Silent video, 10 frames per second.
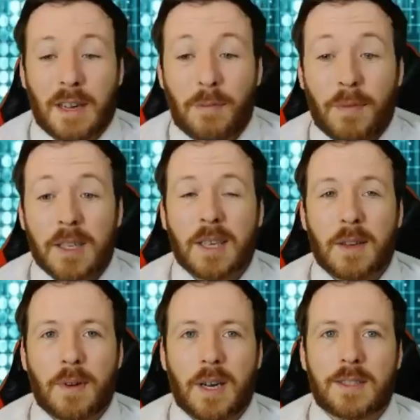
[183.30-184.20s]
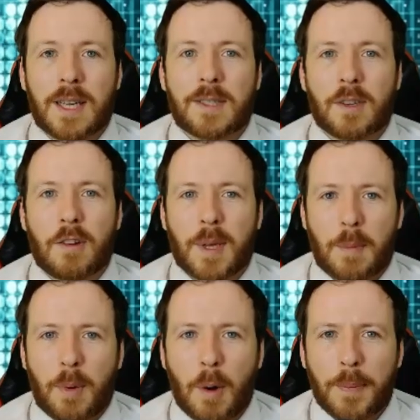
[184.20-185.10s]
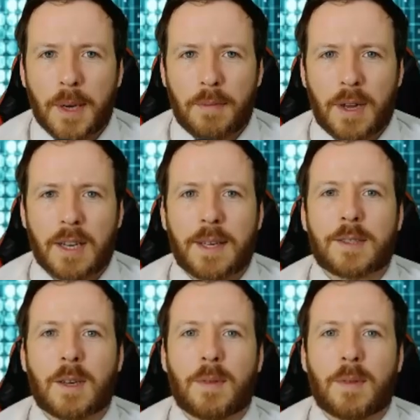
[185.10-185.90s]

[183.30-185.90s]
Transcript: Firestake Validator have been a popular validator